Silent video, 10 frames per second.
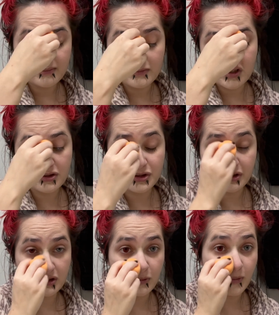So she
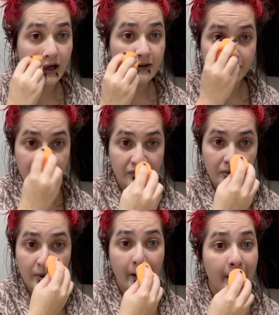couldn't walk for a few
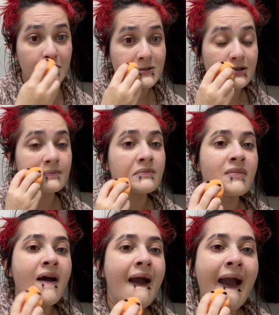days.
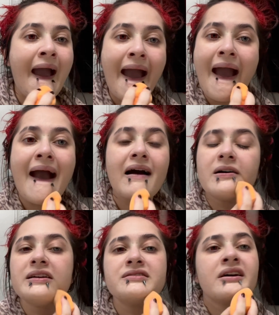At
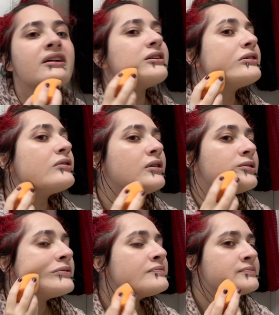least not on her own.